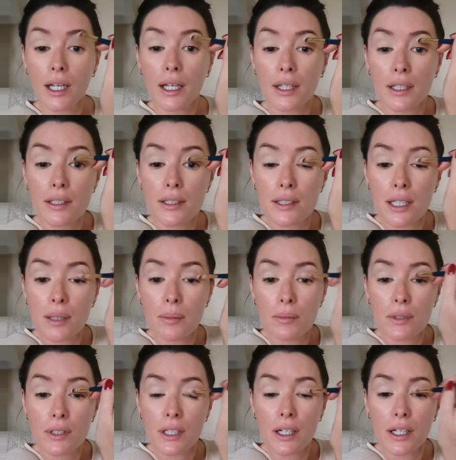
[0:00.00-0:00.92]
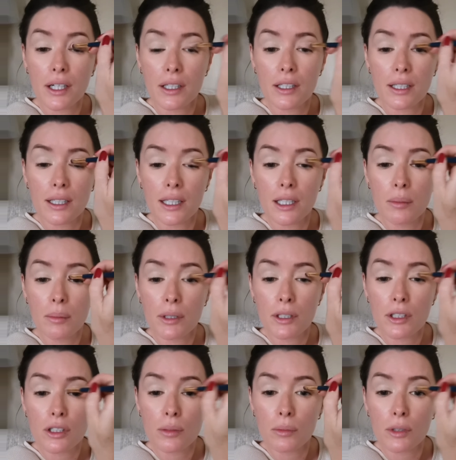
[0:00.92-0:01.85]
and then same, sorry, I had a little
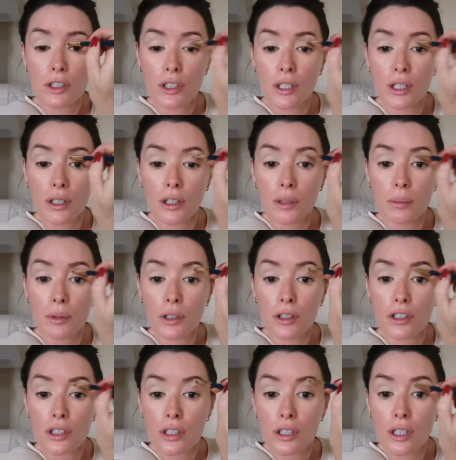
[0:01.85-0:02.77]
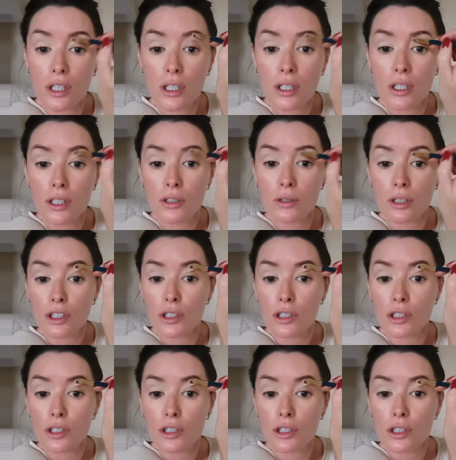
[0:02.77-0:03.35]
bit too much there on the brush, so